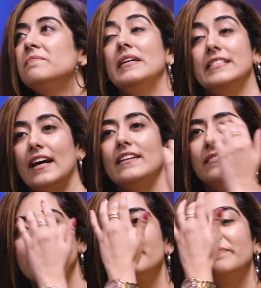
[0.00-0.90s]
My dad.
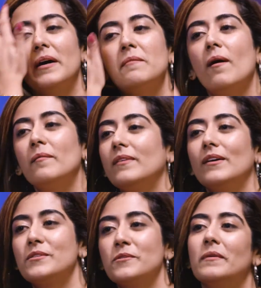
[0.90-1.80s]
My mom,
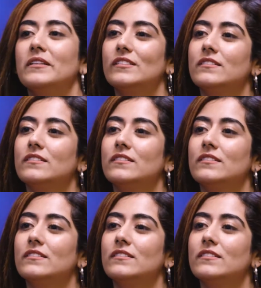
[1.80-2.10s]
not so much.